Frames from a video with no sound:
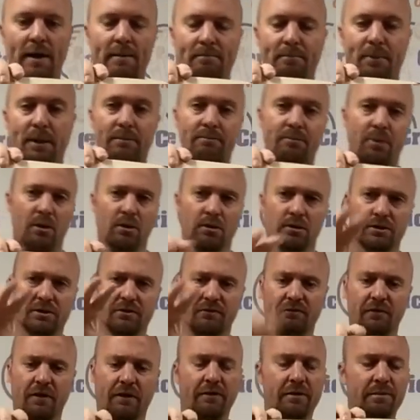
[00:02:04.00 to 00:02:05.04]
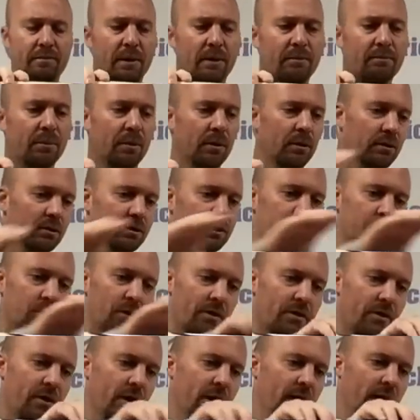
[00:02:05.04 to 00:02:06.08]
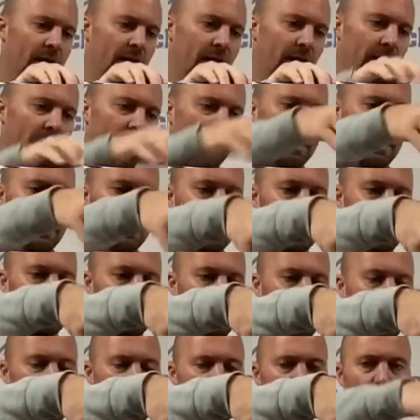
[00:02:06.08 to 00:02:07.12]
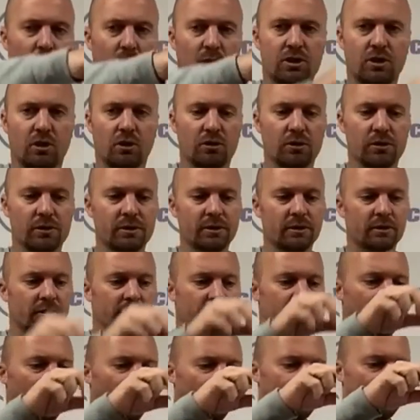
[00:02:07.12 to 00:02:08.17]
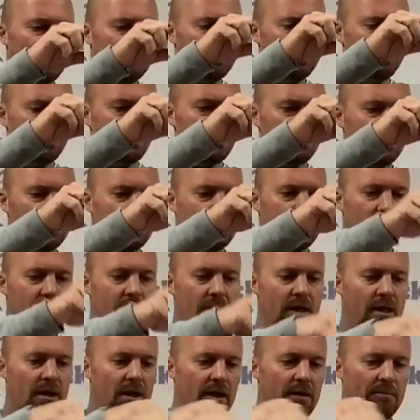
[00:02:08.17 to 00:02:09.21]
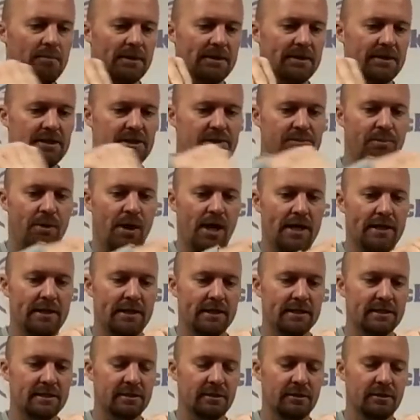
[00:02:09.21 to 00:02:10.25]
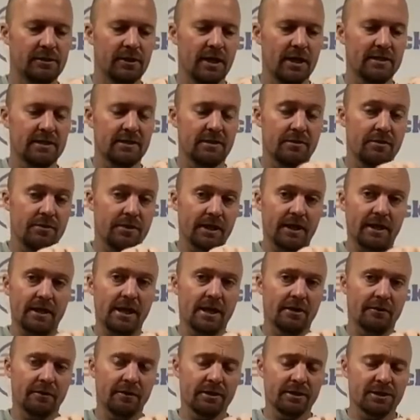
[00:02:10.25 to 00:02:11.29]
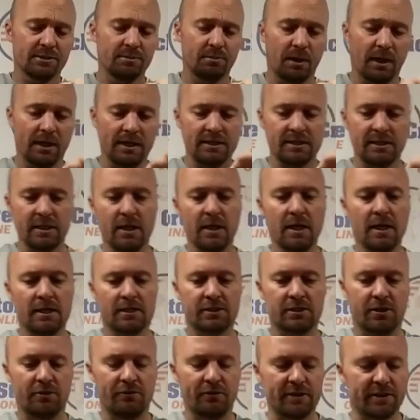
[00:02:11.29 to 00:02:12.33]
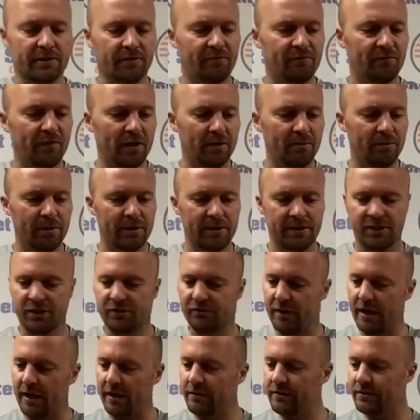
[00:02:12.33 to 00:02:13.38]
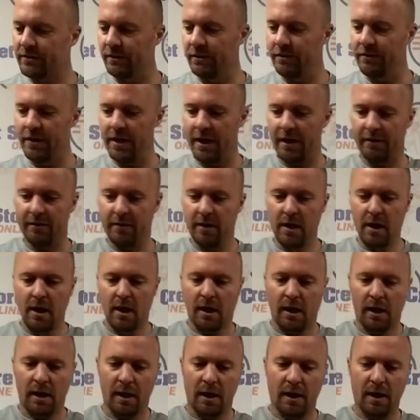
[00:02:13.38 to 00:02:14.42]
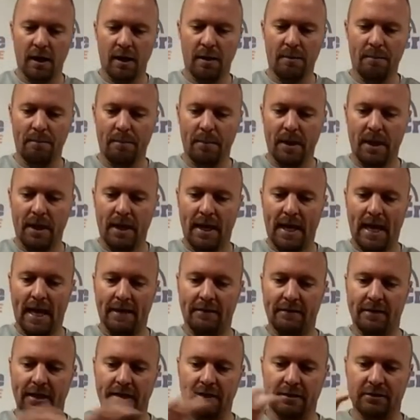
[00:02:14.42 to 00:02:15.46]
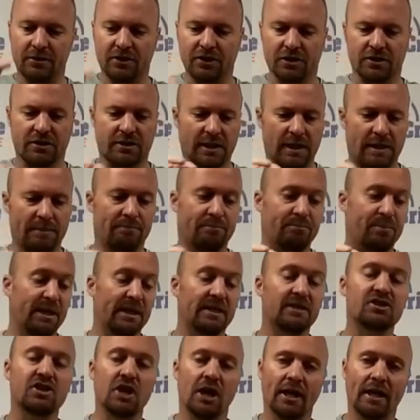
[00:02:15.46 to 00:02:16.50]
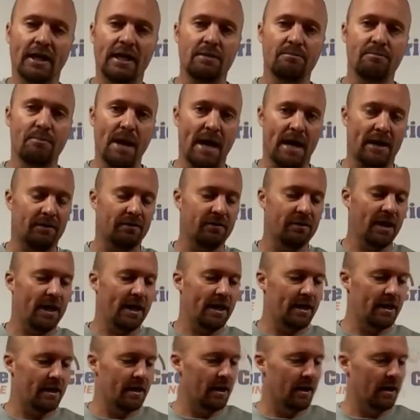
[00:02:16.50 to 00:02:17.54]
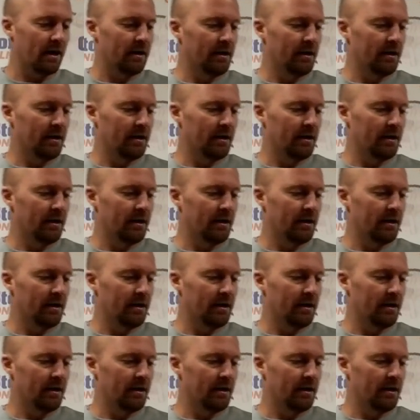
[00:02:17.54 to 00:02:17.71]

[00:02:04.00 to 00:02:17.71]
a big bulge, a very big bulge with quite small shoulders at the top, but the spine is still nice and thick here at the splice. So there is a fair bit of strength still there. And then just a big chunky bat. They